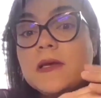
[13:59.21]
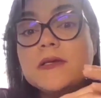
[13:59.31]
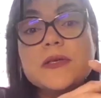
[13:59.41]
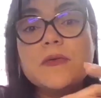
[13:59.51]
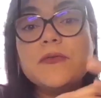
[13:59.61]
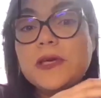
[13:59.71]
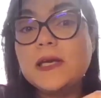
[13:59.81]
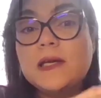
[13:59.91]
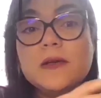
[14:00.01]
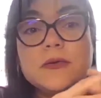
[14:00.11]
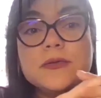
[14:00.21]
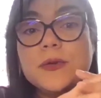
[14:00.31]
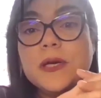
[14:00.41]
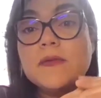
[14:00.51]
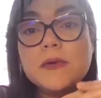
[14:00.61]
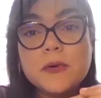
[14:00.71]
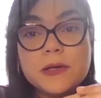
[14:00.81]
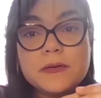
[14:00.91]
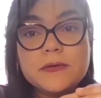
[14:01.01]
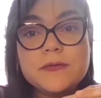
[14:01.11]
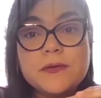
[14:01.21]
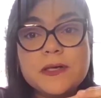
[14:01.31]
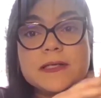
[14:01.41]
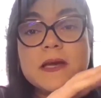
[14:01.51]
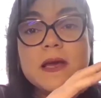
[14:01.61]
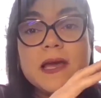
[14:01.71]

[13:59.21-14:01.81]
So VA loans, we have no lender fees.